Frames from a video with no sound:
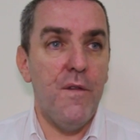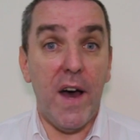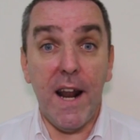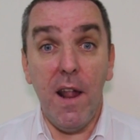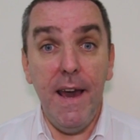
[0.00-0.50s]

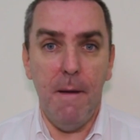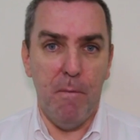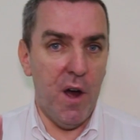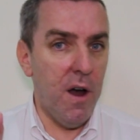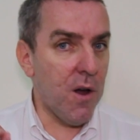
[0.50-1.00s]

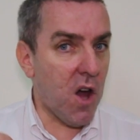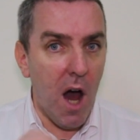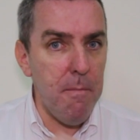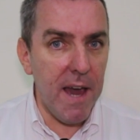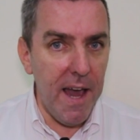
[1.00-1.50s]
Finally,
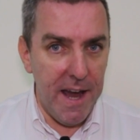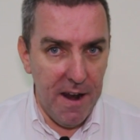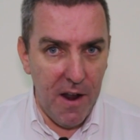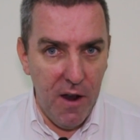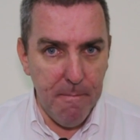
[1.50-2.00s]
coming in
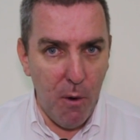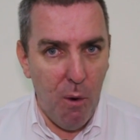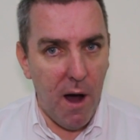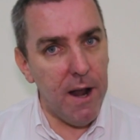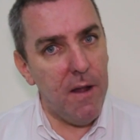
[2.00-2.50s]
at number
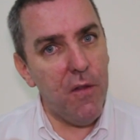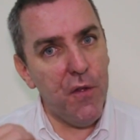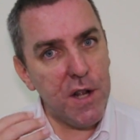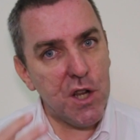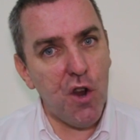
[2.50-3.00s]
1,
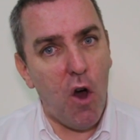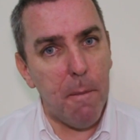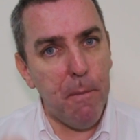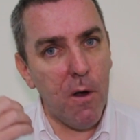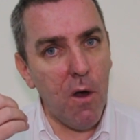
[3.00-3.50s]
the
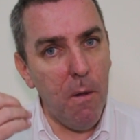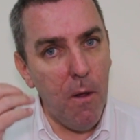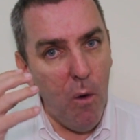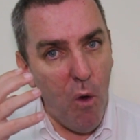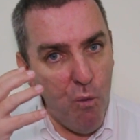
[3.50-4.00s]
top
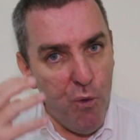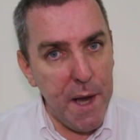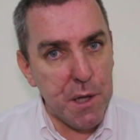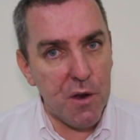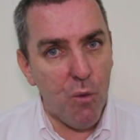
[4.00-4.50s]

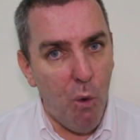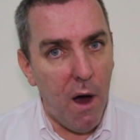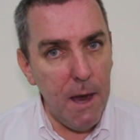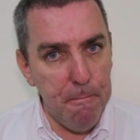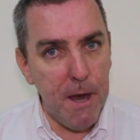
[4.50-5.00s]
reason
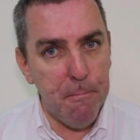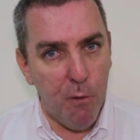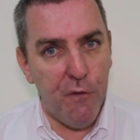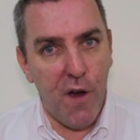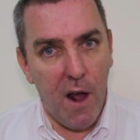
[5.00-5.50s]
why
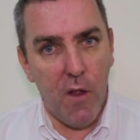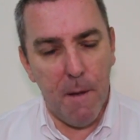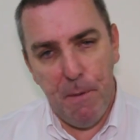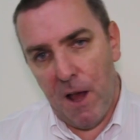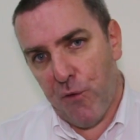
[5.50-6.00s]
people fail
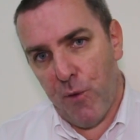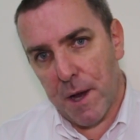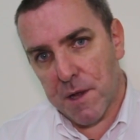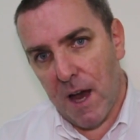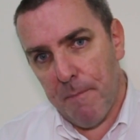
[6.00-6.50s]
their P3
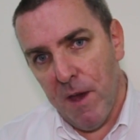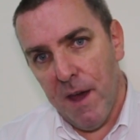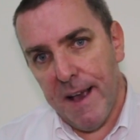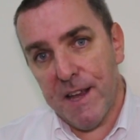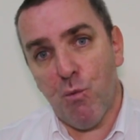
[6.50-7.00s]
exam
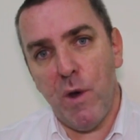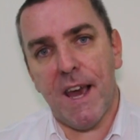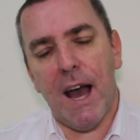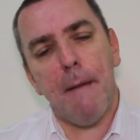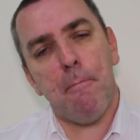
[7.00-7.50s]
is
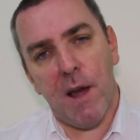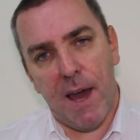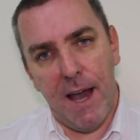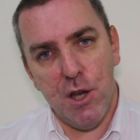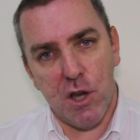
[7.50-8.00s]
weak
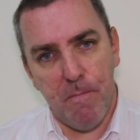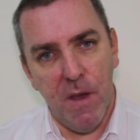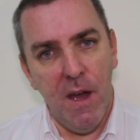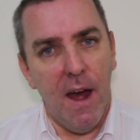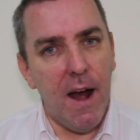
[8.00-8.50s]
application.
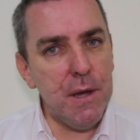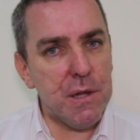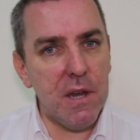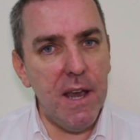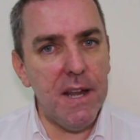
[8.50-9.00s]
I
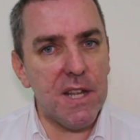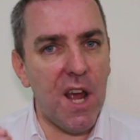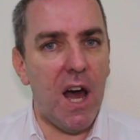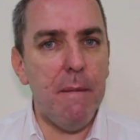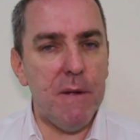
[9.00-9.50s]
see it
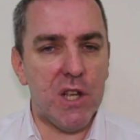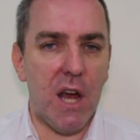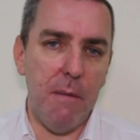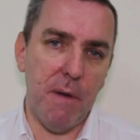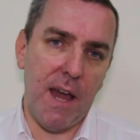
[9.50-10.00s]
time and
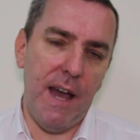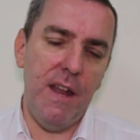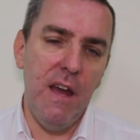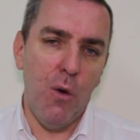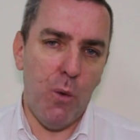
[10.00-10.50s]
time
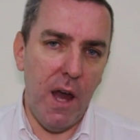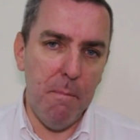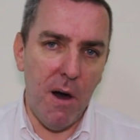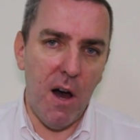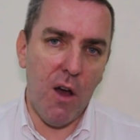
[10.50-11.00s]
again when
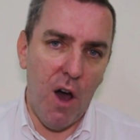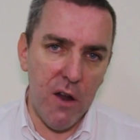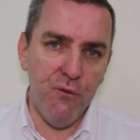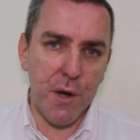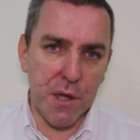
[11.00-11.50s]
I mark
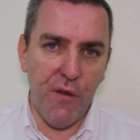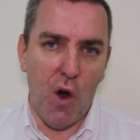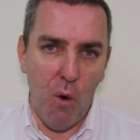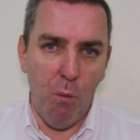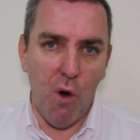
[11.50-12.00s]
hundreds of
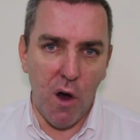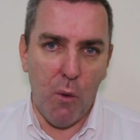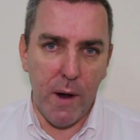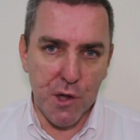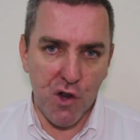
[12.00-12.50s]

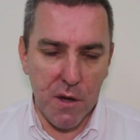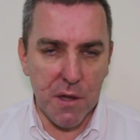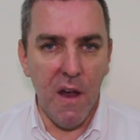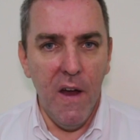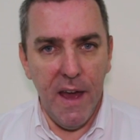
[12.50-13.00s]
homework
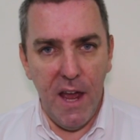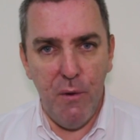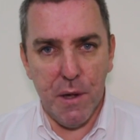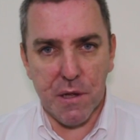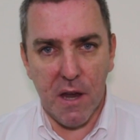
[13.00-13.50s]
questions
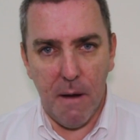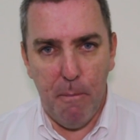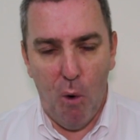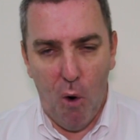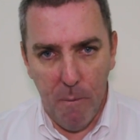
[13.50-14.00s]
here in
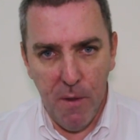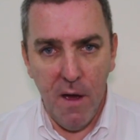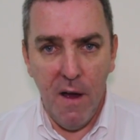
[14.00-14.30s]
Singapore.